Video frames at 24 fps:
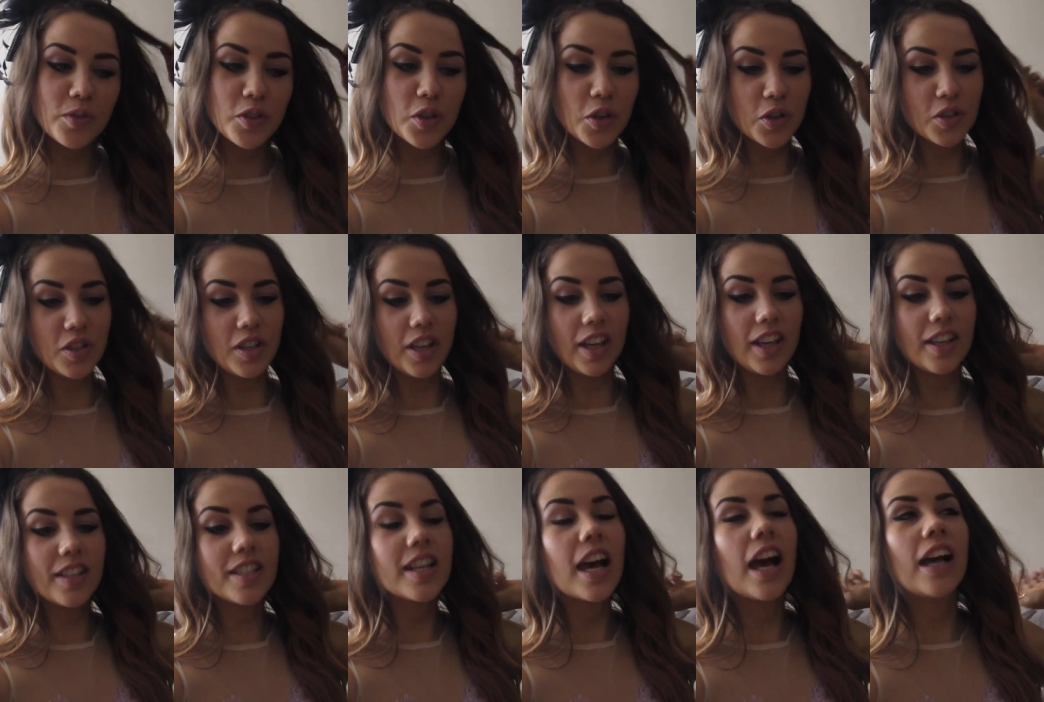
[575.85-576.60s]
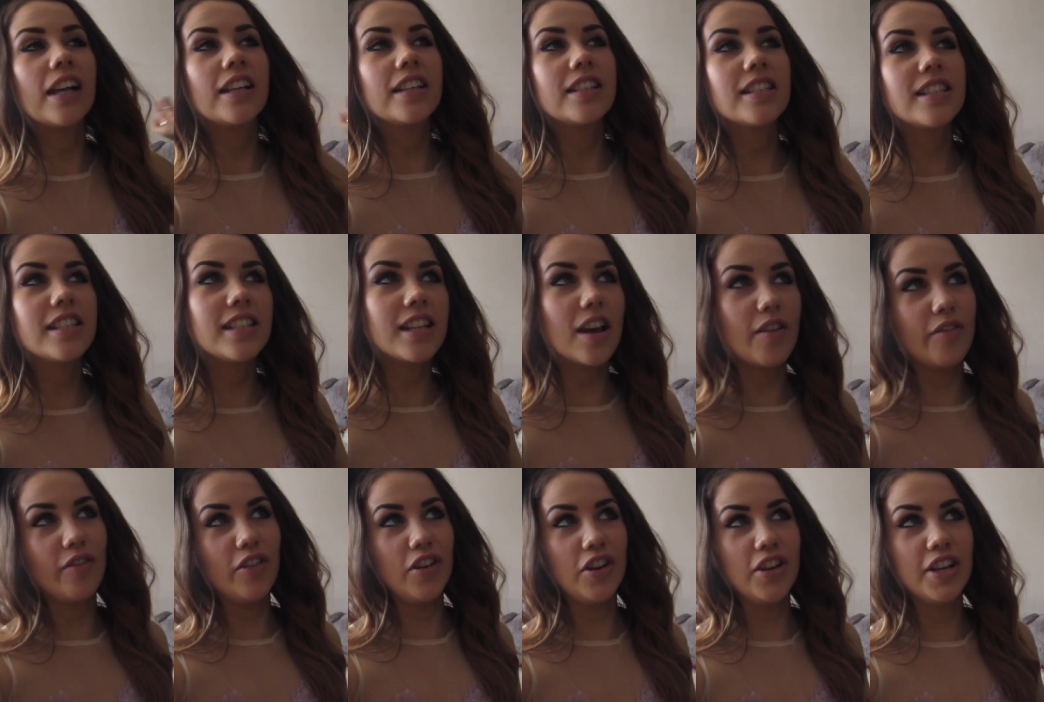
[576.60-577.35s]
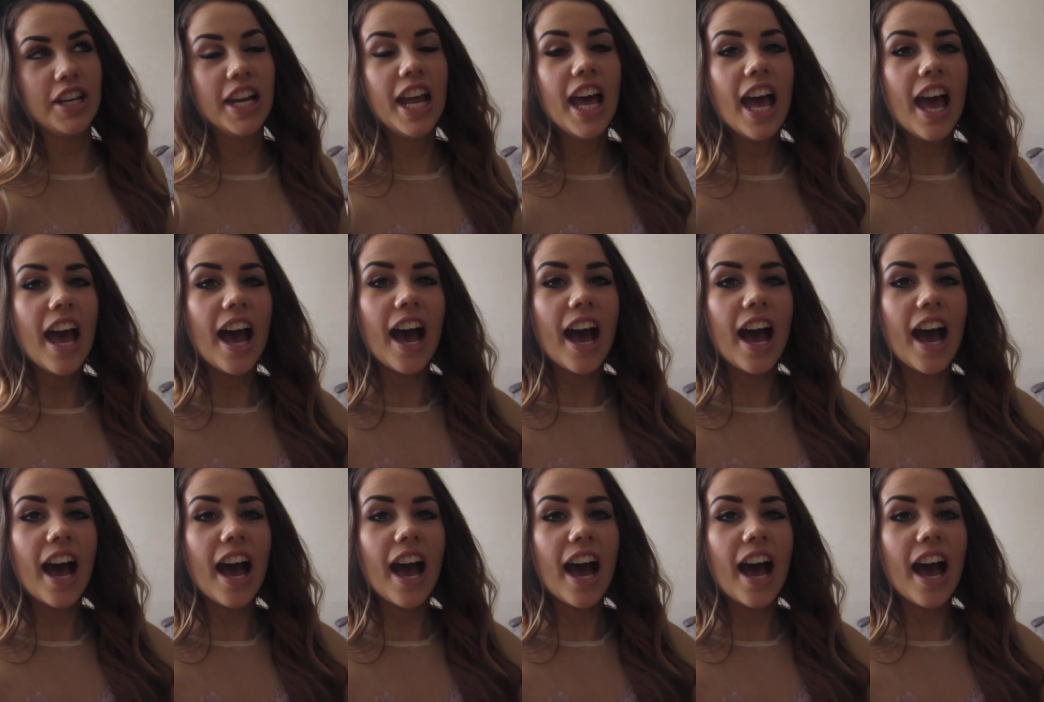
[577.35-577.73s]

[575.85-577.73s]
Josh's at seven,